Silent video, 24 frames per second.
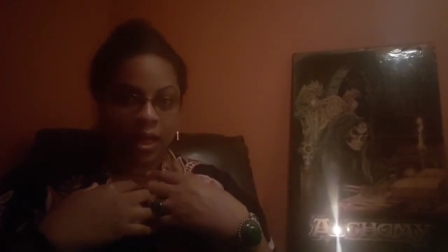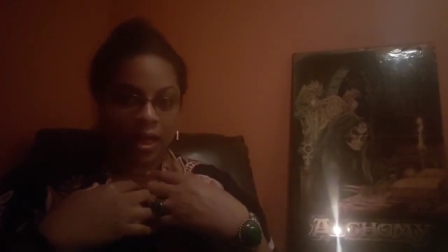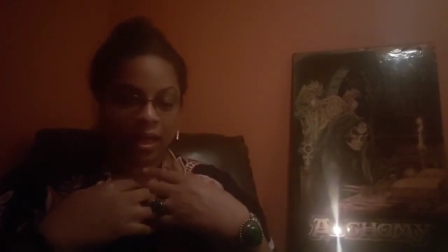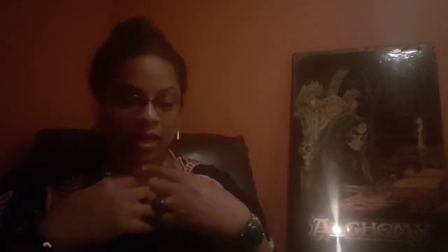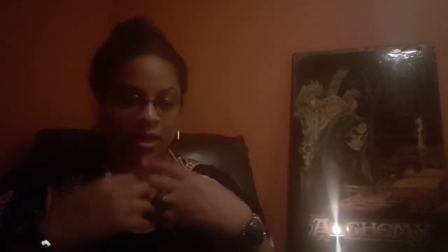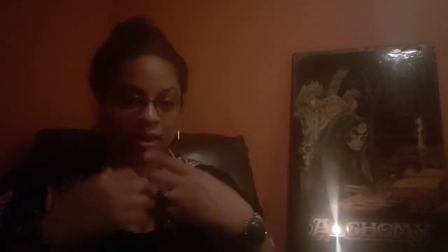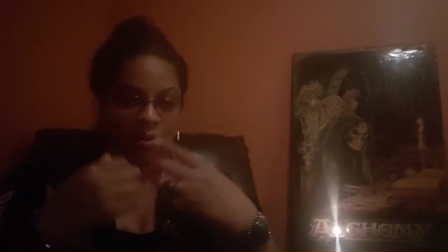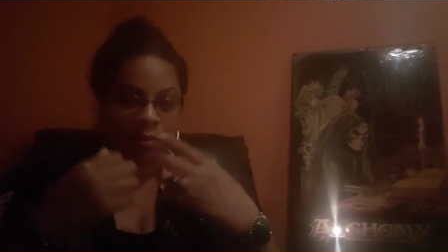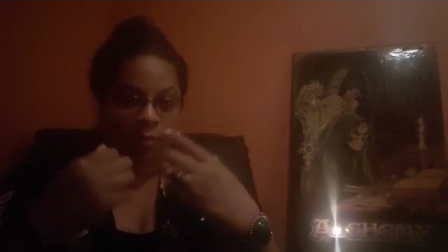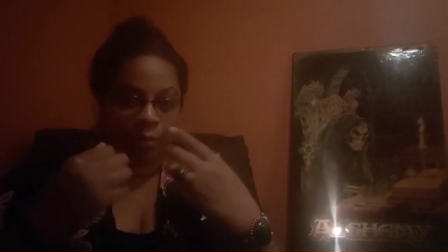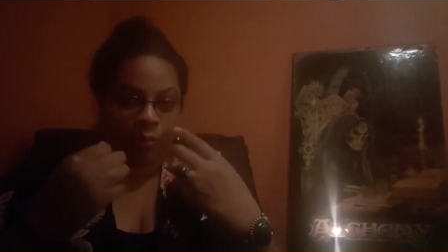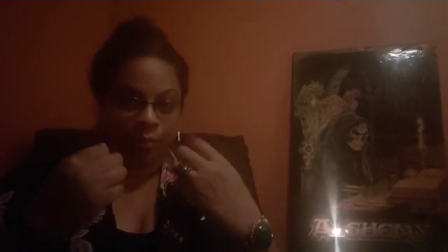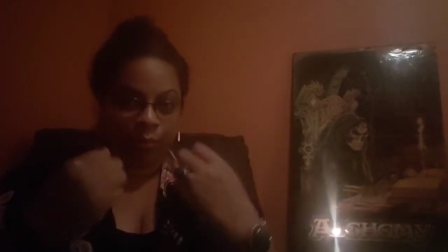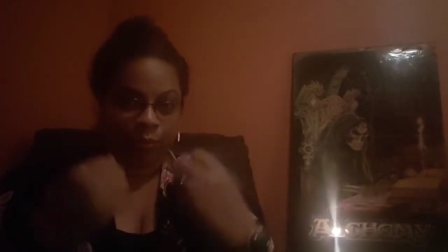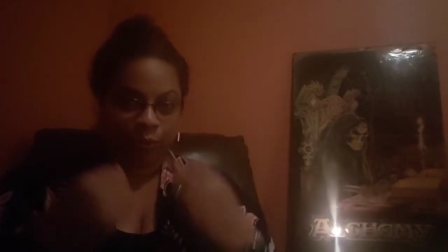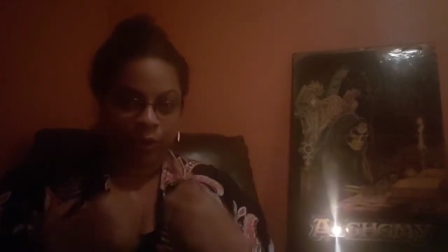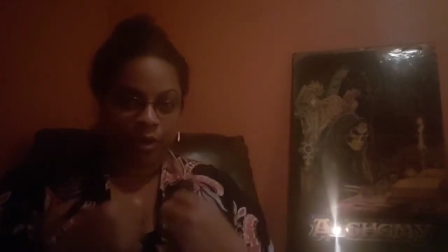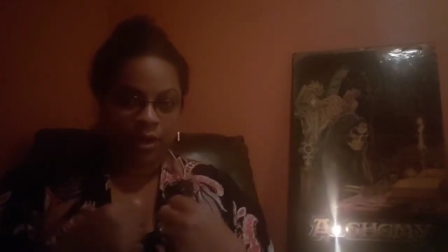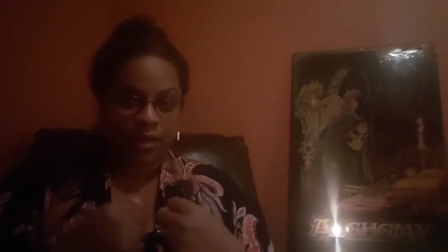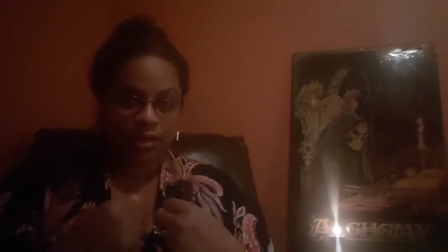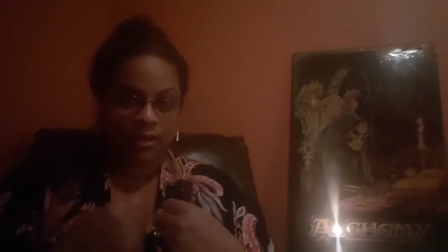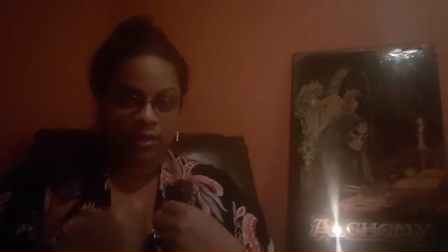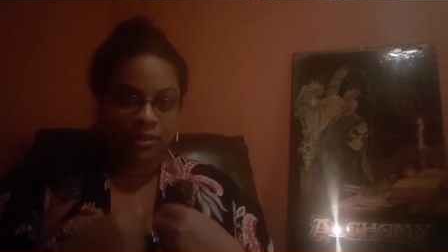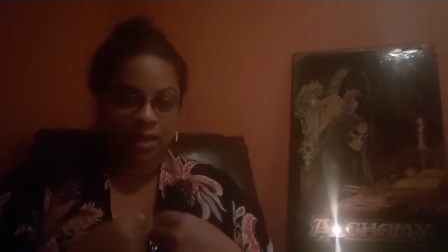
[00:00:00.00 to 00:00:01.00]
and
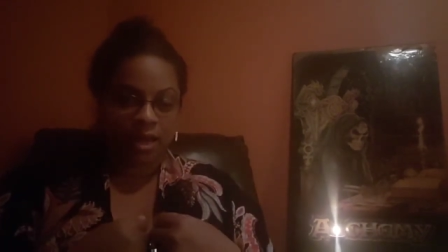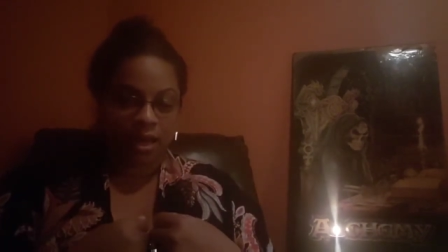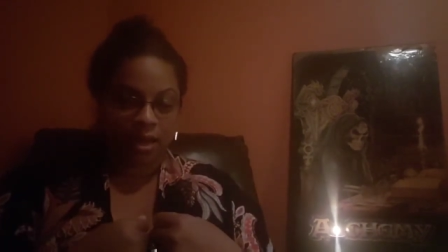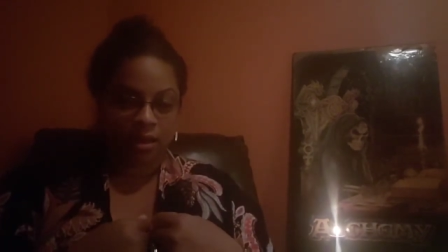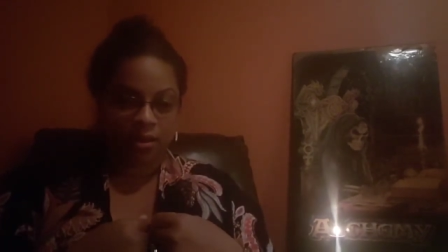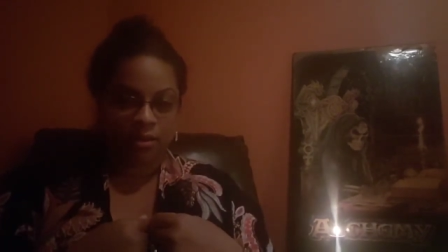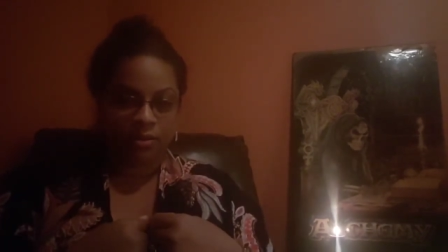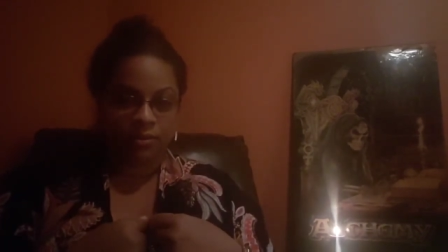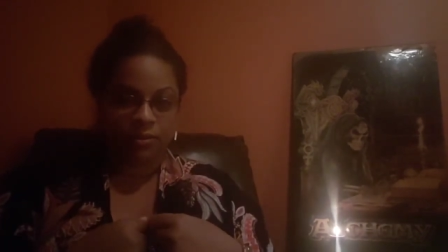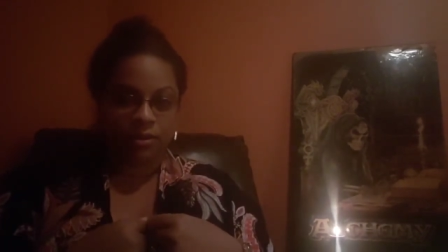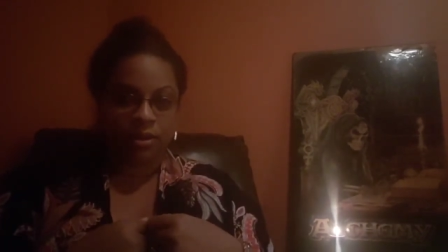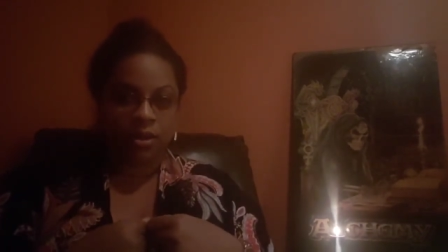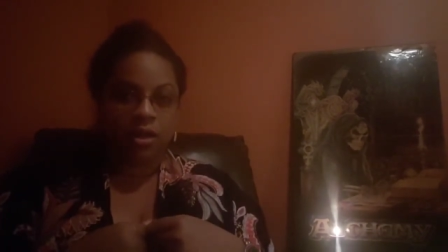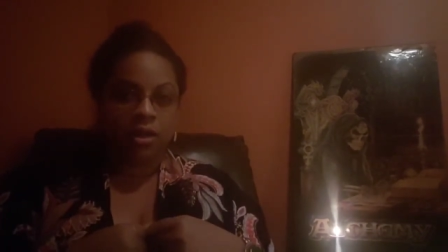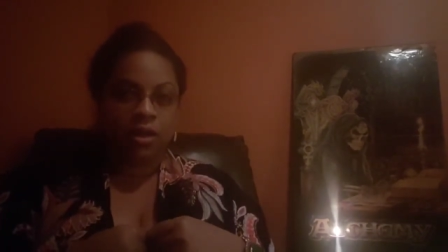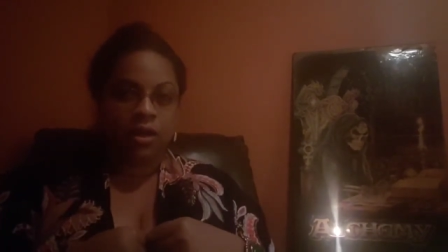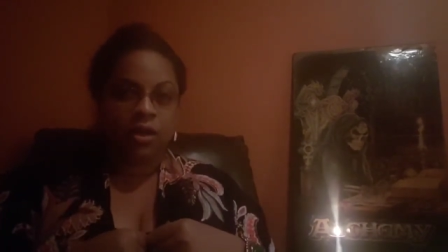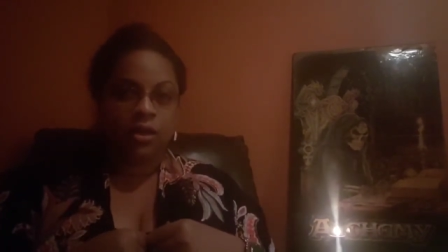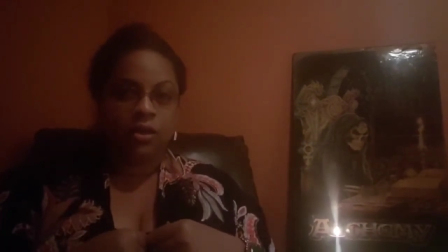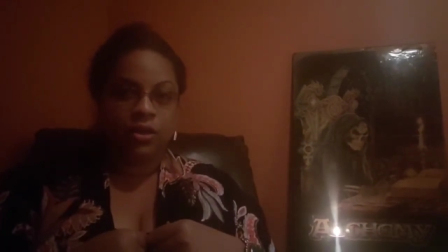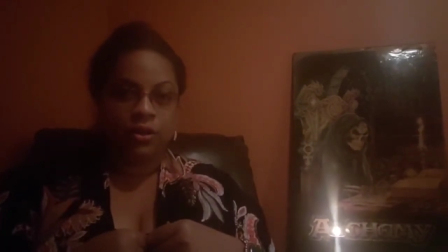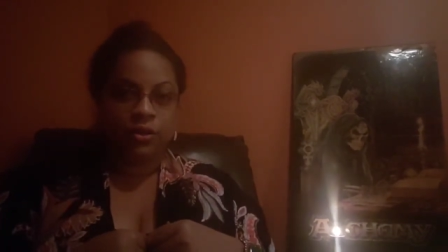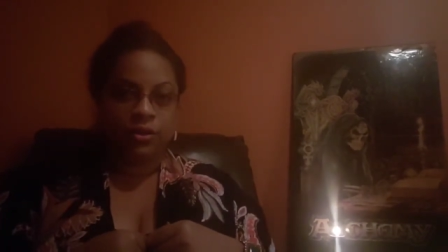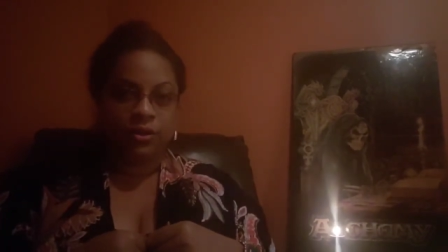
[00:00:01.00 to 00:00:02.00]
bring down
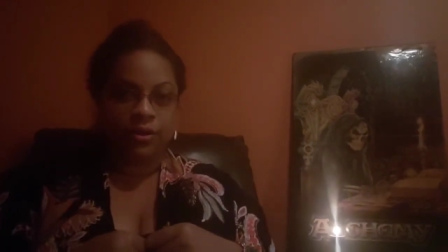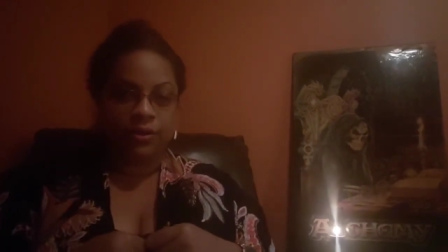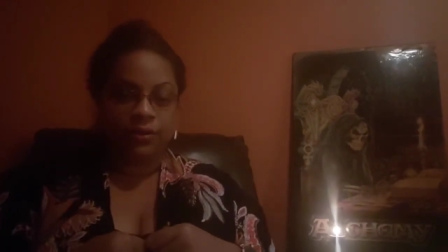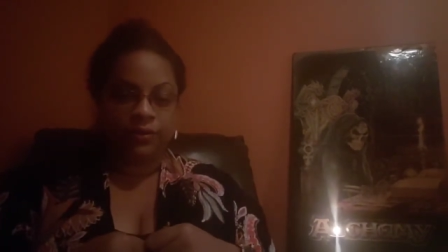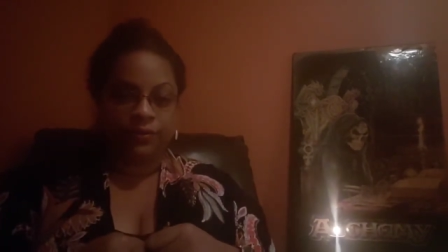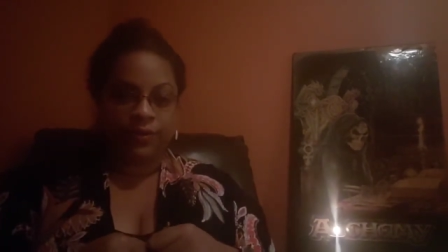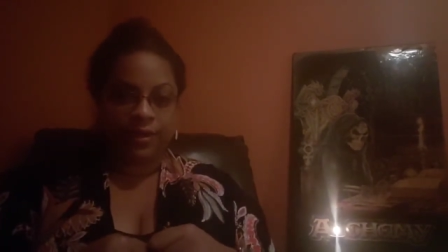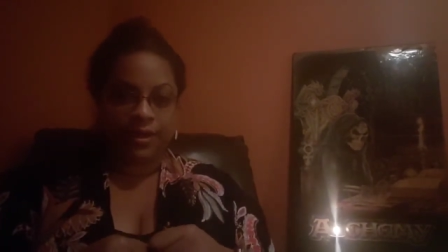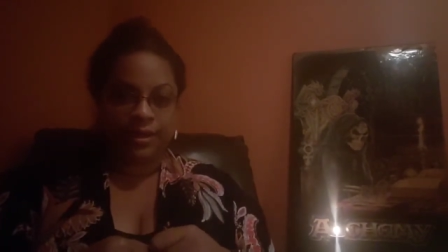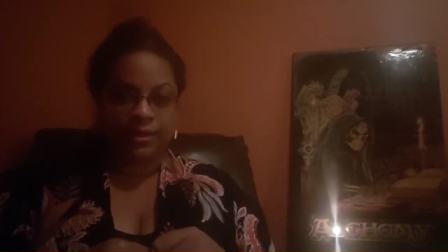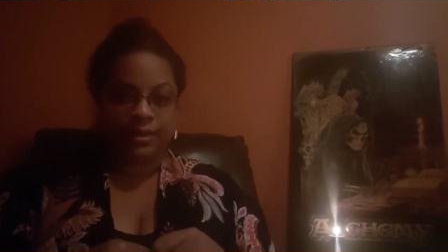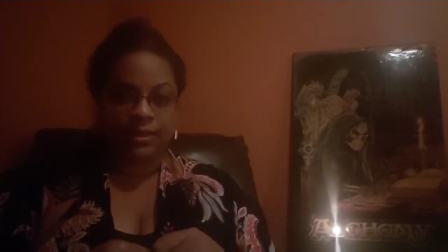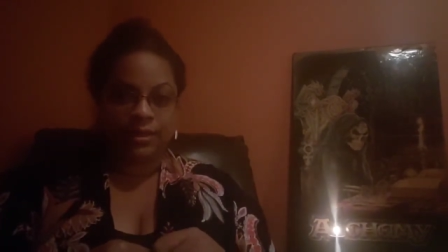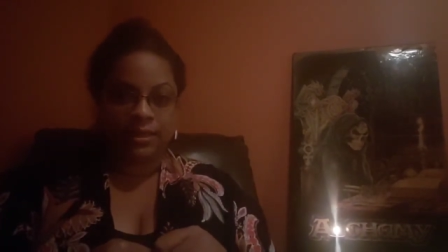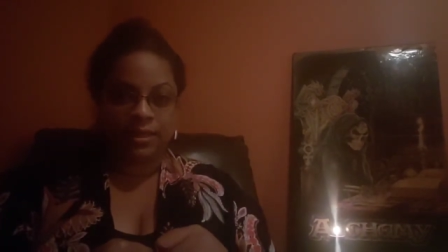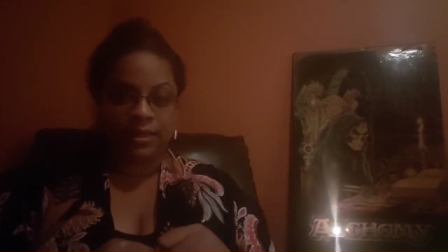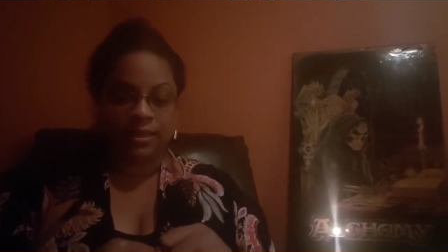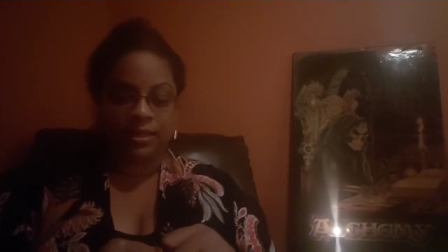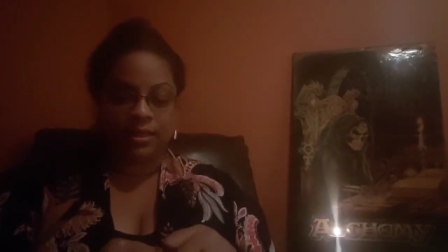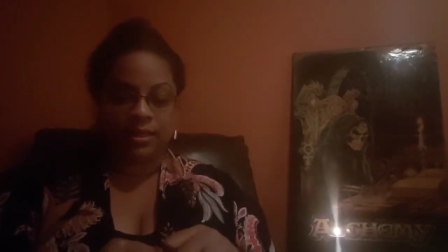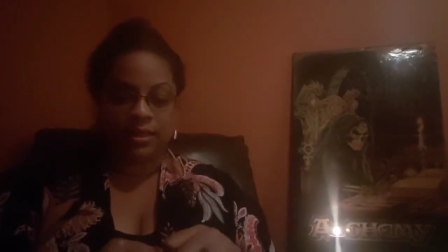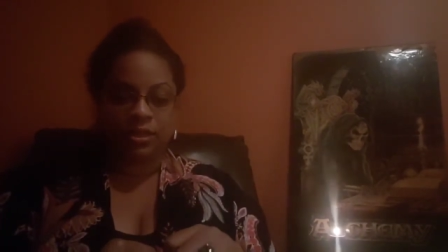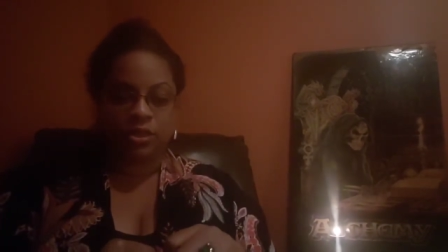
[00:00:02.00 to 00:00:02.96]
your defenses.